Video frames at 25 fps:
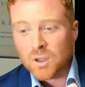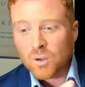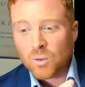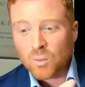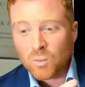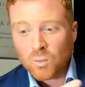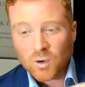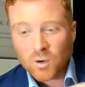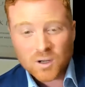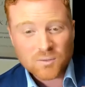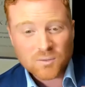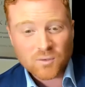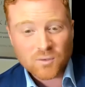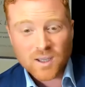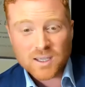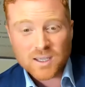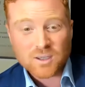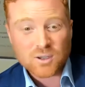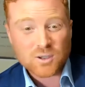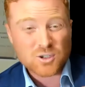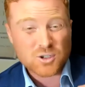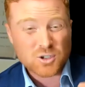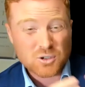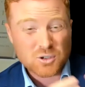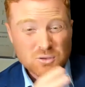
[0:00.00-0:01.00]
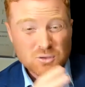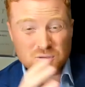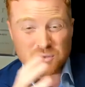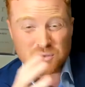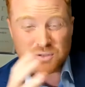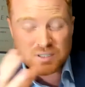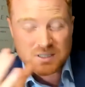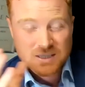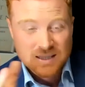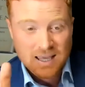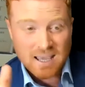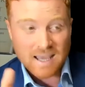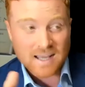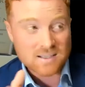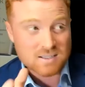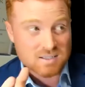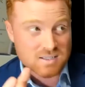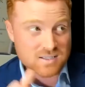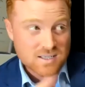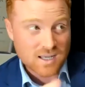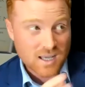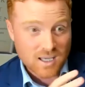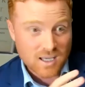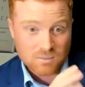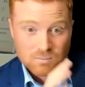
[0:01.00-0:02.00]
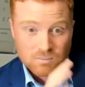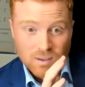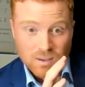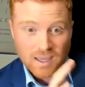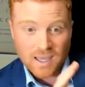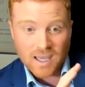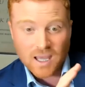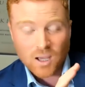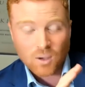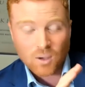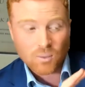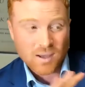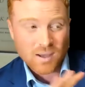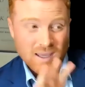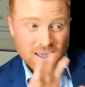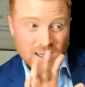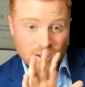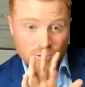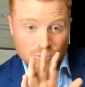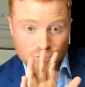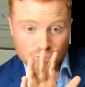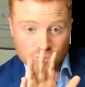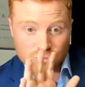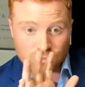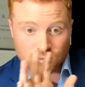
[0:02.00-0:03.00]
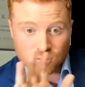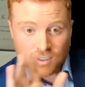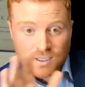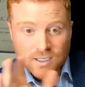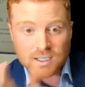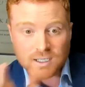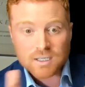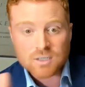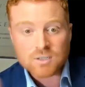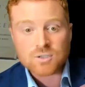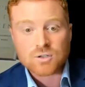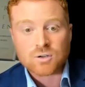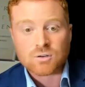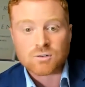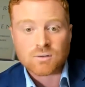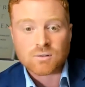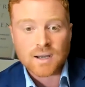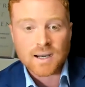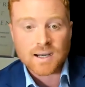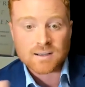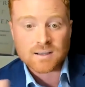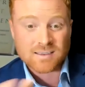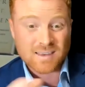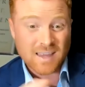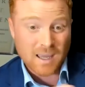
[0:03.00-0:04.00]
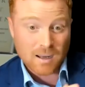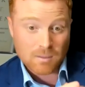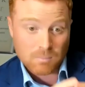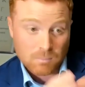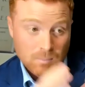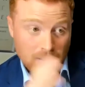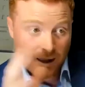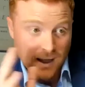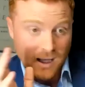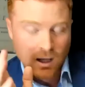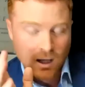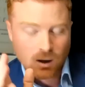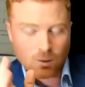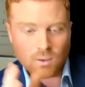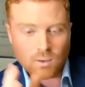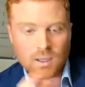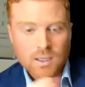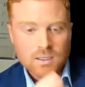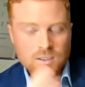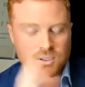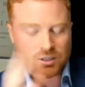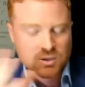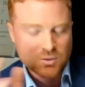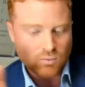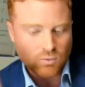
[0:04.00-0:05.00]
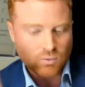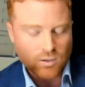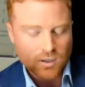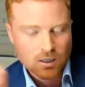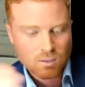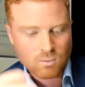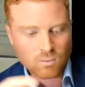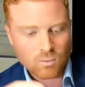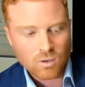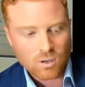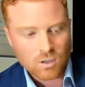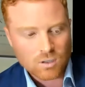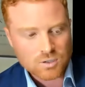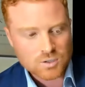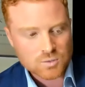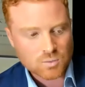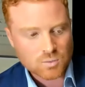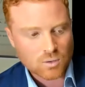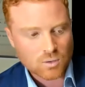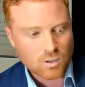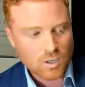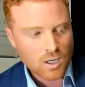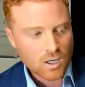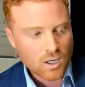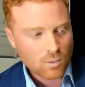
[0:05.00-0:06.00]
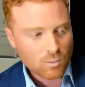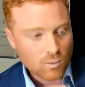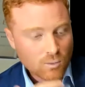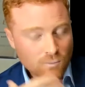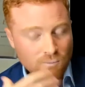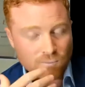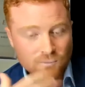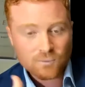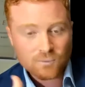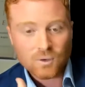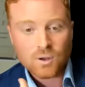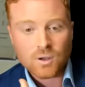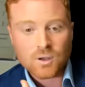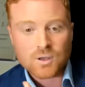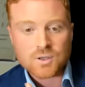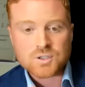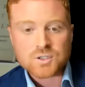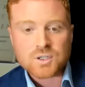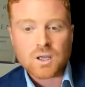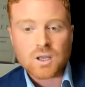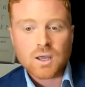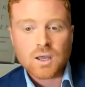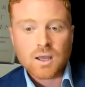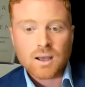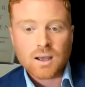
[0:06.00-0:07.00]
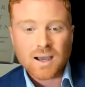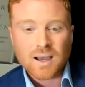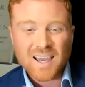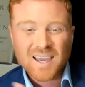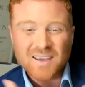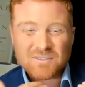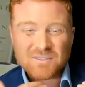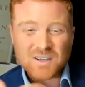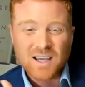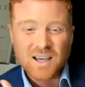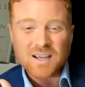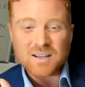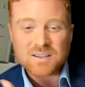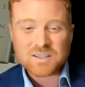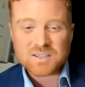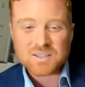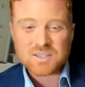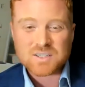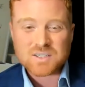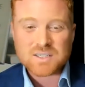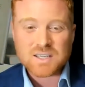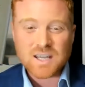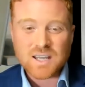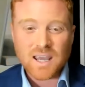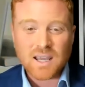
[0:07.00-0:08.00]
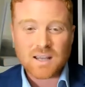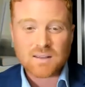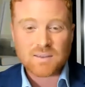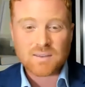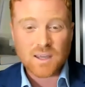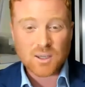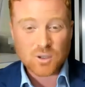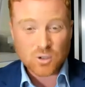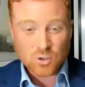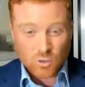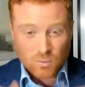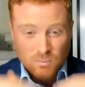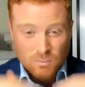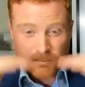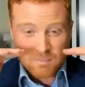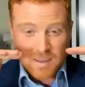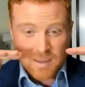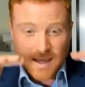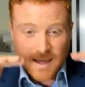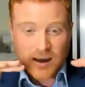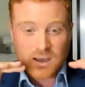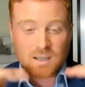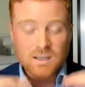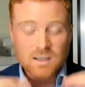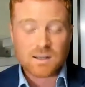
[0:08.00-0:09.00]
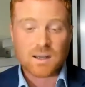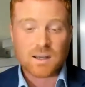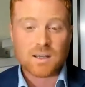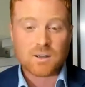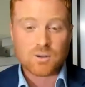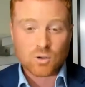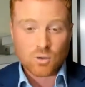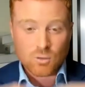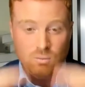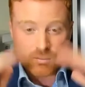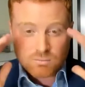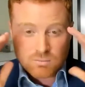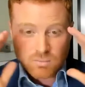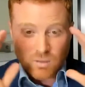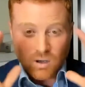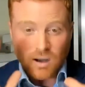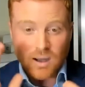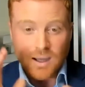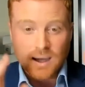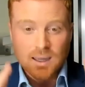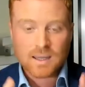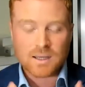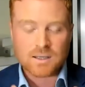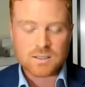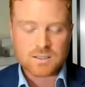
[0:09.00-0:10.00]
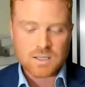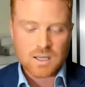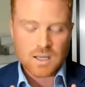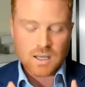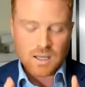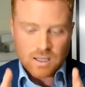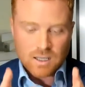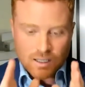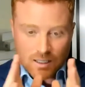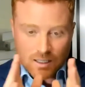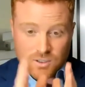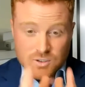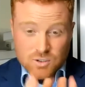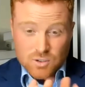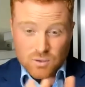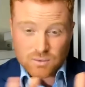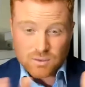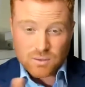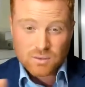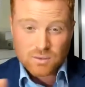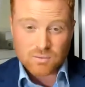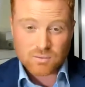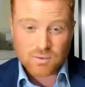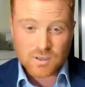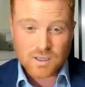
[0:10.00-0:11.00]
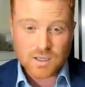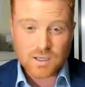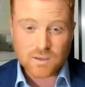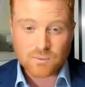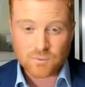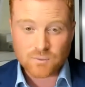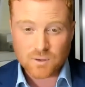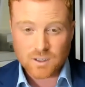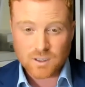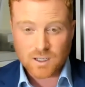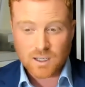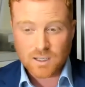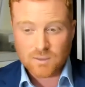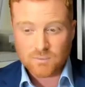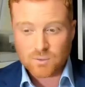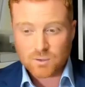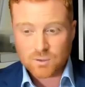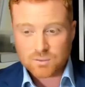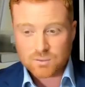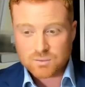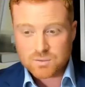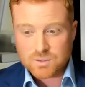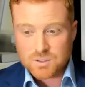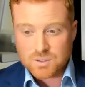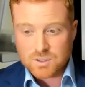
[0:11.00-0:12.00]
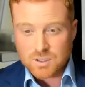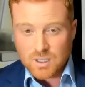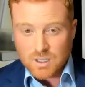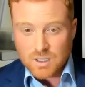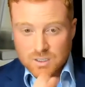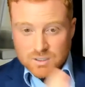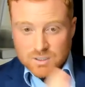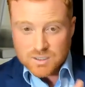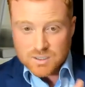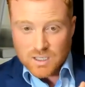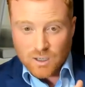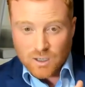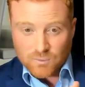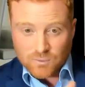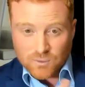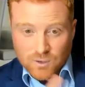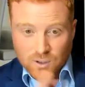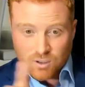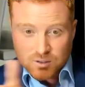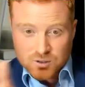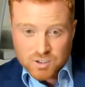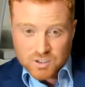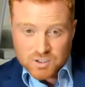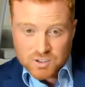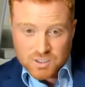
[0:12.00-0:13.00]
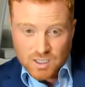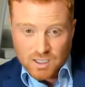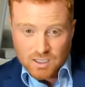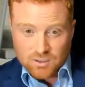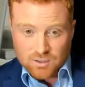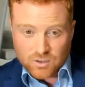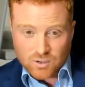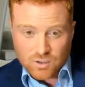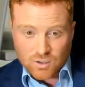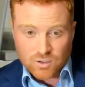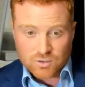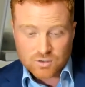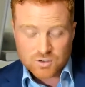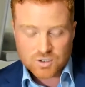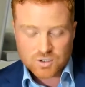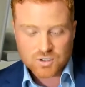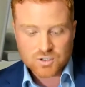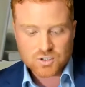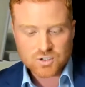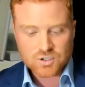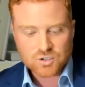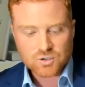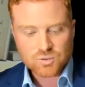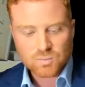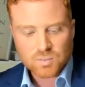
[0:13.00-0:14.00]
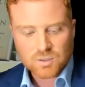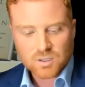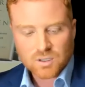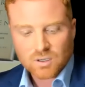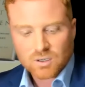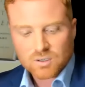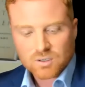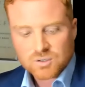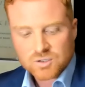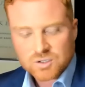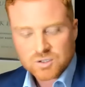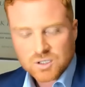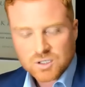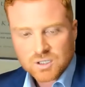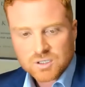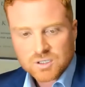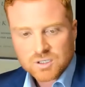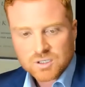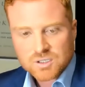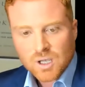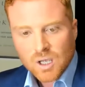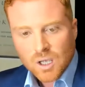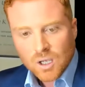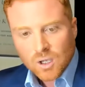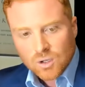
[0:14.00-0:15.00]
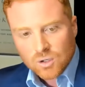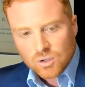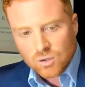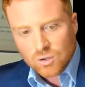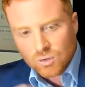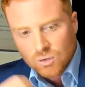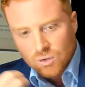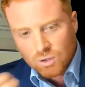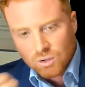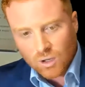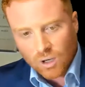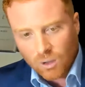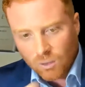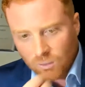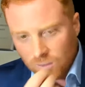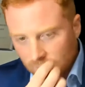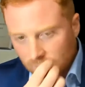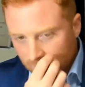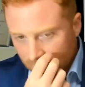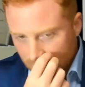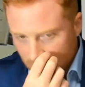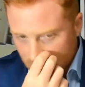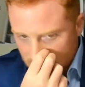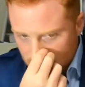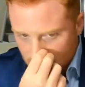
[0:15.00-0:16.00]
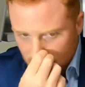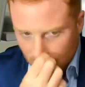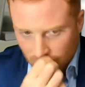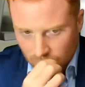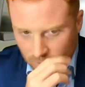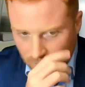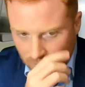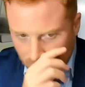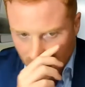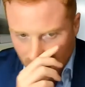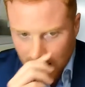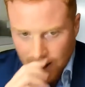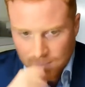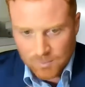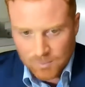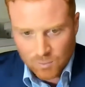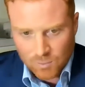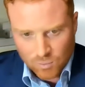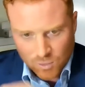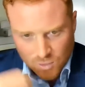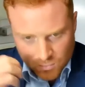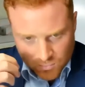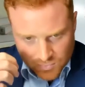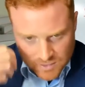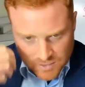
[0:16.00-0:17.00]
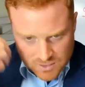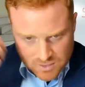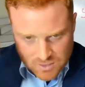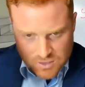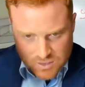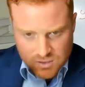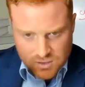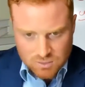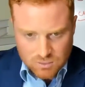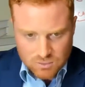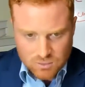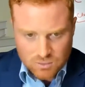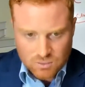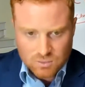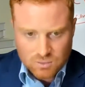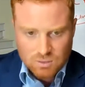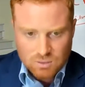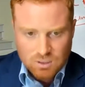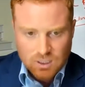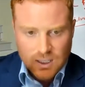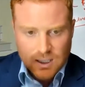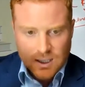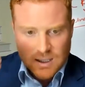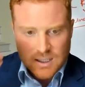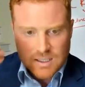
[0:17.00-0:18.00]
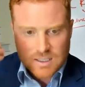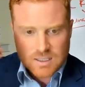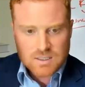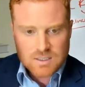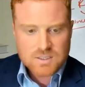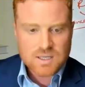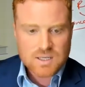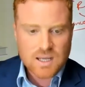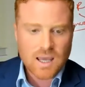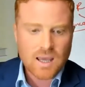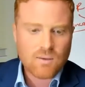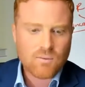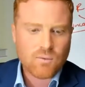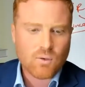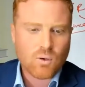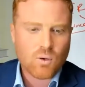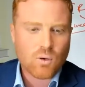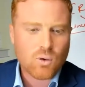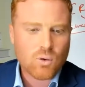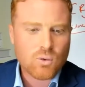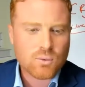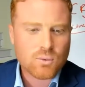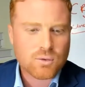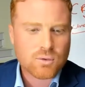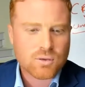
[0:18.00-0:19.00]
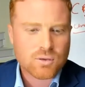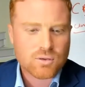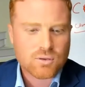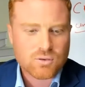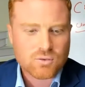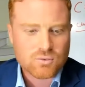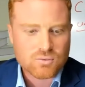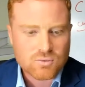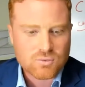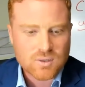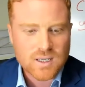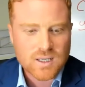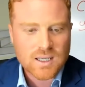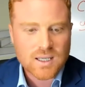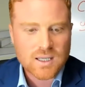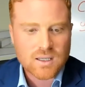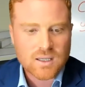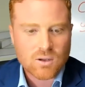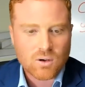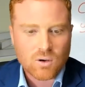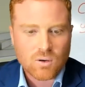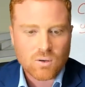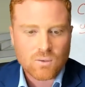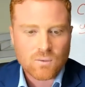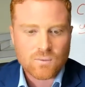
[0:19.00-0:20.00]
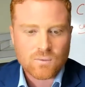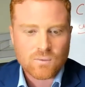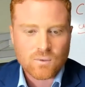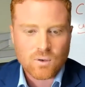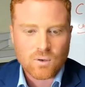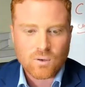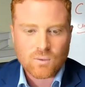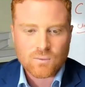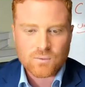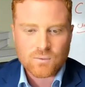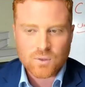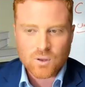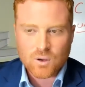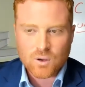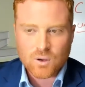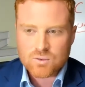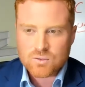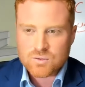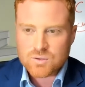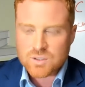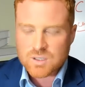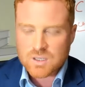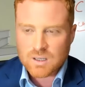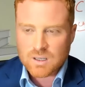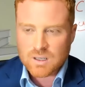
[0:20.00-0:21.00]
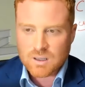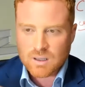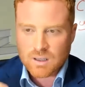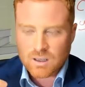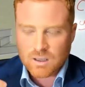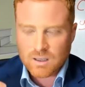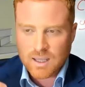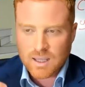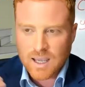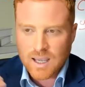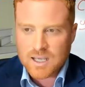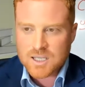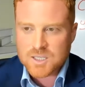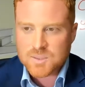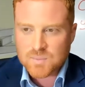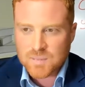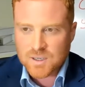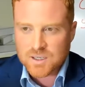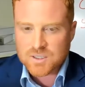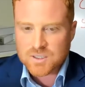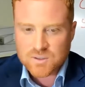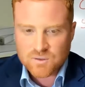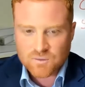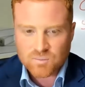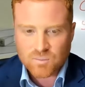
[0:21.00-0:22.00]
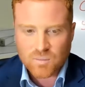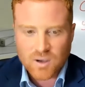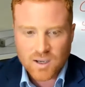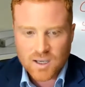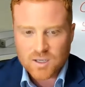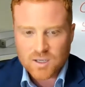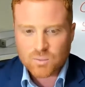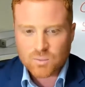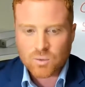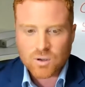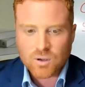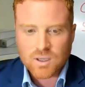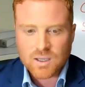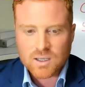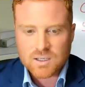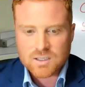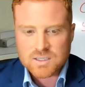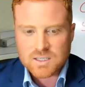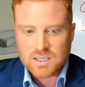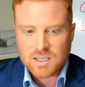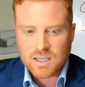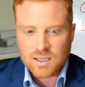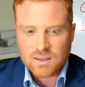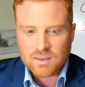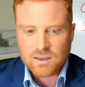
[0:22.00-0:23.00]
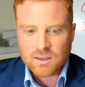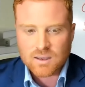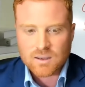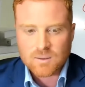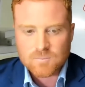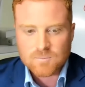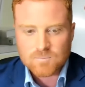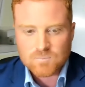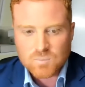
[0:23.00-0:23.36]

What if I could use that same power and redirect that power into what I want? Well, well, first I have to understand that your magnet, your mind is on three different levels self conscious, unconscious, superconscious. Your goal in this program and what we do is to have all three of, of those uh, aspects of mind working together.